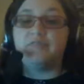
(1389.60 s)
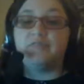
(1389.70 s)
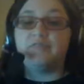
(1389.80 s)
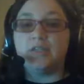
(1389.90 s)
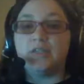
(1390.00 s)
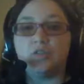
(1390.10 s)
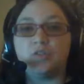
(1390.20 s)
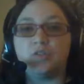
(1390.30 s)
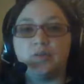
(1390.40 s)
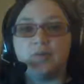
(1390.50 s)
It's very
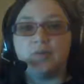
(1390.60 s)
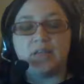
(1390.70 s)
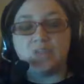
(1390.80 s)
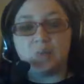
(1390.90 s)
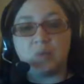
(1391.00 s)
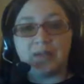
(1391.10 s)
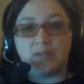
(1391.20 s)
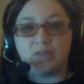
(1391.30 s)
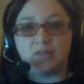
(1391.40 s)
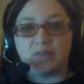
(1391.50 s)
true, and that's why I
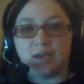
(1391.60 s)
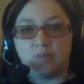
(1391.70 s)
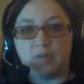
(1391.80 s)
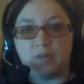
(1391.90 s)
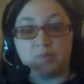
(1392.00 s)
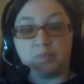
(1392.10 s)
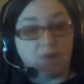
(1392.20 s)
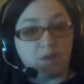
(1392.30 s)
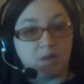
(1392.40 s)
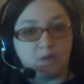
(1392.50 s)
do that with blog
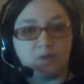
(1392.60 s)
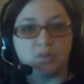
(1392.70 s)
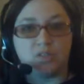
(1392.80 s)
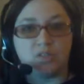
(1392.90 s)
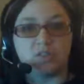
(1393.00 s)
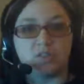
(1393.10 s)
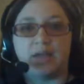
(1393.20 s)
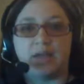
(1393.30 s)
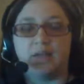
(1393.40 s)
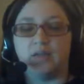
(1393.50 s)
posts
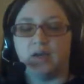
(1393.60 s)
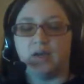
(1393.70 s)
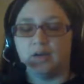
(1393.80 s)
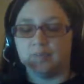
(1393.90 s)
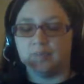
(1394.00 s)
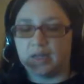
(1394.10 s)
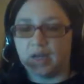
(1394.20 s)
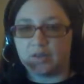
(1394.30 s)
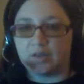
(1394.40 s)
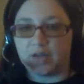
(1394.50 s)
and other
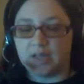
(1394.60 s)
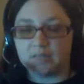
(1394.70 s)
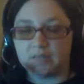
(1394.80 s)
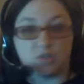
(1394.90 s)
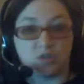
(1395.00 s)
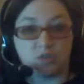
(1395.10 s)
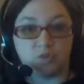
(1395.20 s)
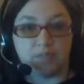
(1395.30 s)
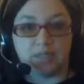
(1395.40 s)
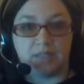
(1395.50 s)
kinds of social
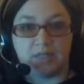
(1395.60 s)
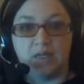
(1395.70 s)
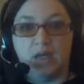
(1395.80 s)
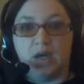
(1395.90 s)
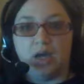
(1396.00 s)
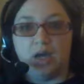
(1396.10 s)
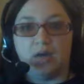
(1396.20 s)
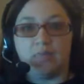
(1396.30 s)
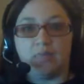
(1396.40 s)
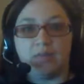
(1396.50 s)
media
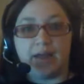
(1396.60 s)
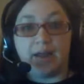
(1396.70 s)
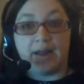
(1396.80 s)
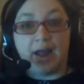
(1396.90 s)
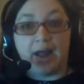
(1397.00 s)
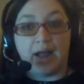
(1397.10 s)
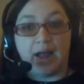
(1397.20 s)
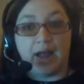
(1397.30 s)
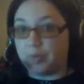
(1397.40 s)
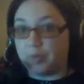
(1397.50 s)
that I'm now
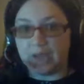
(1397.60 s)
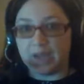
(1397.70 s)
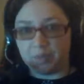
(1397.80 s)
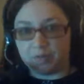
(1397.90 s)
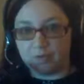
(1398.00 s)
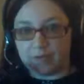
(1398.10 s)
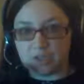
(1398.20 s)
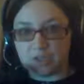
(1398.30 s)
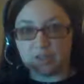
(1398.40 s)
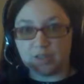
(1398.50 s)
putting out professionally.